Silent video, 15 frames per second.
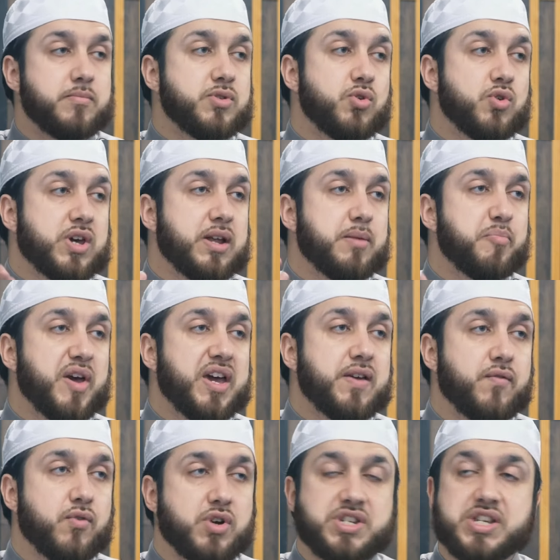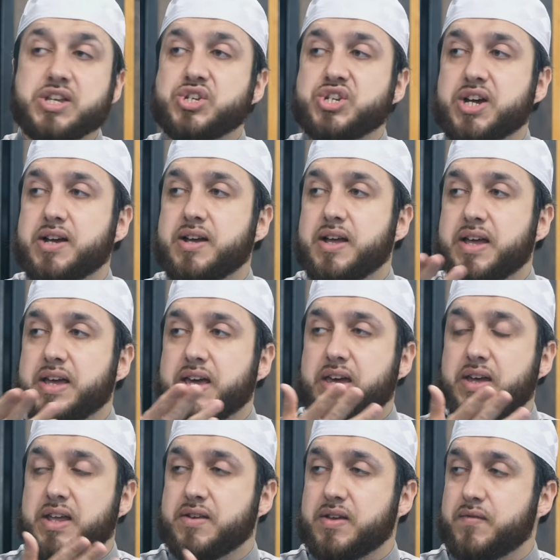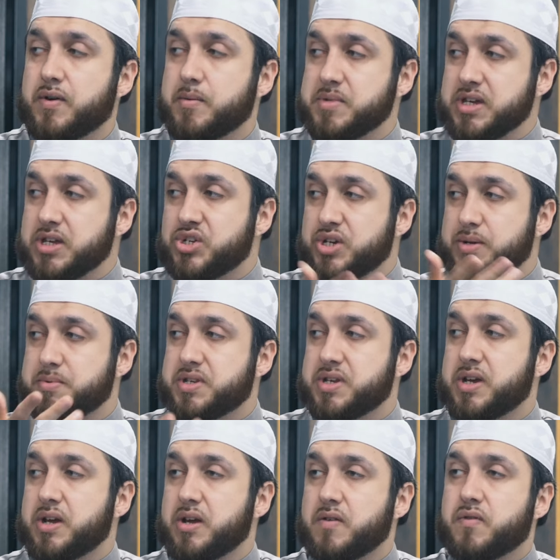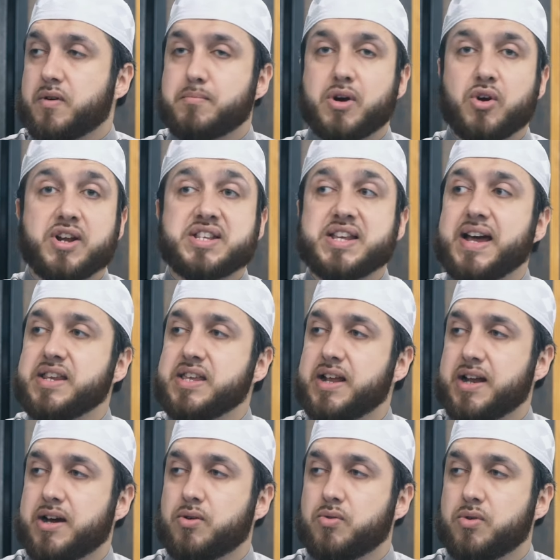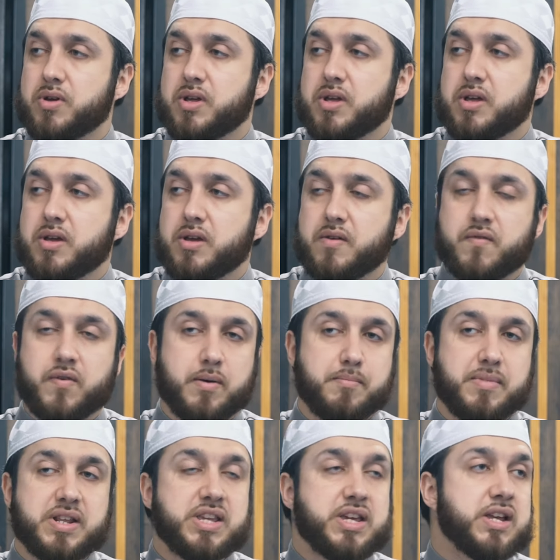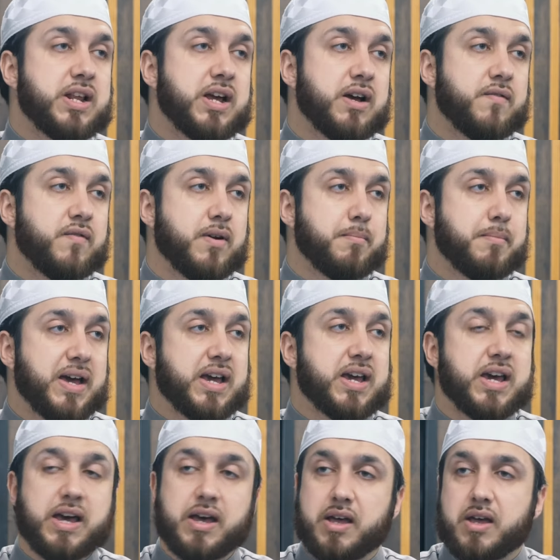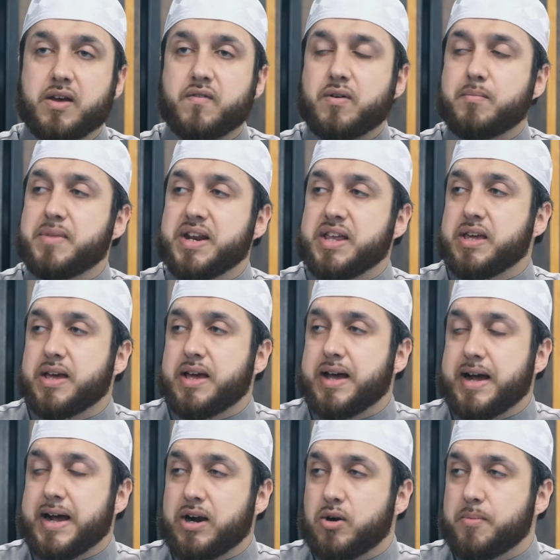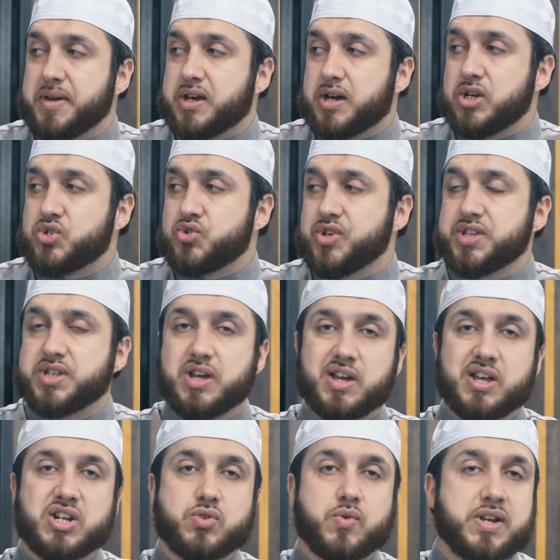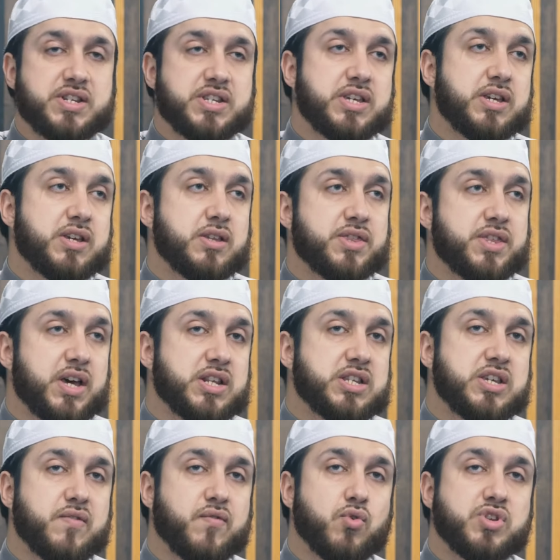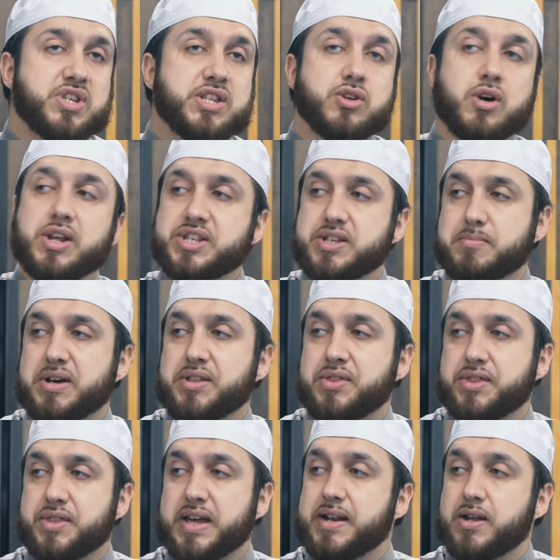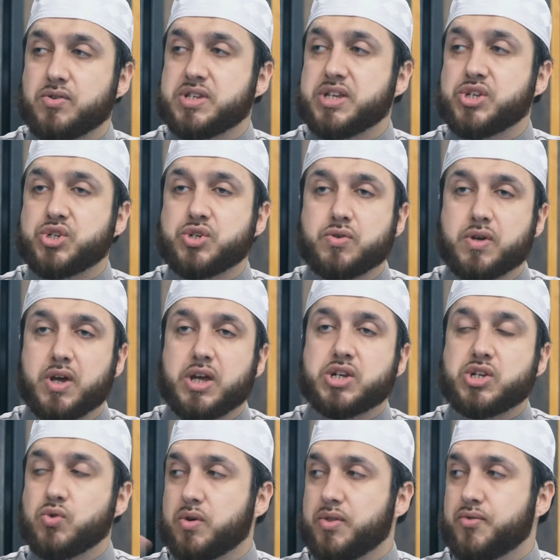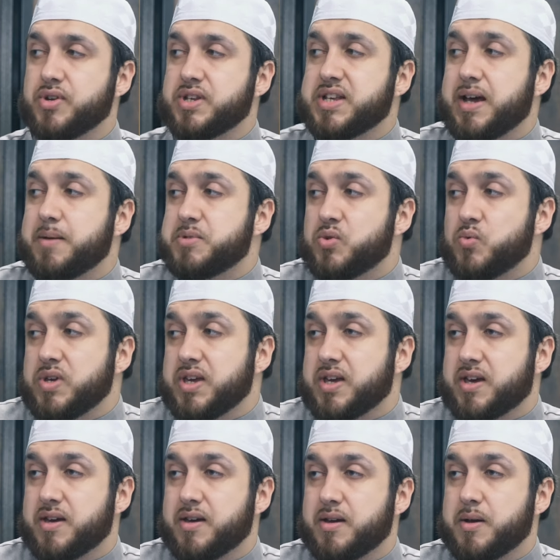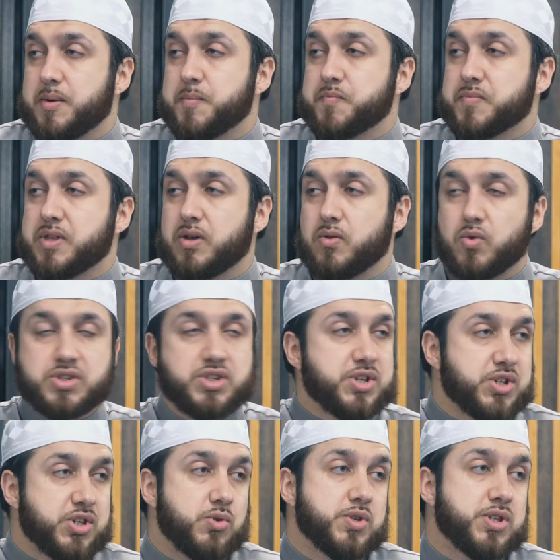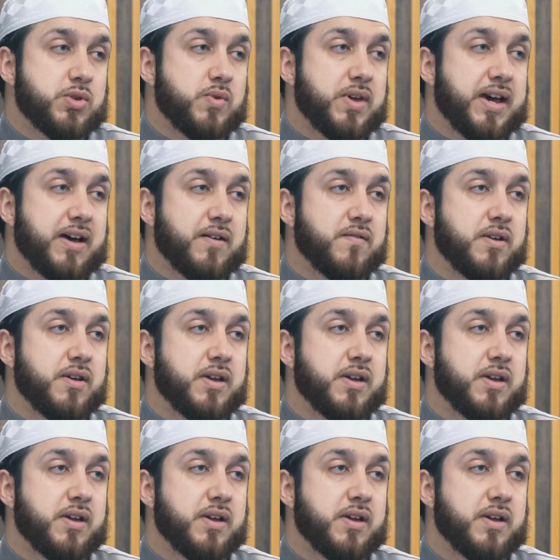You can pay for a teacher from Egypt, from Mauritania now, from Medina, from Mecca, from many Arabic countries, $20, $30, $40 a month, and they'll teach you two or three times a week. What excuse do we have?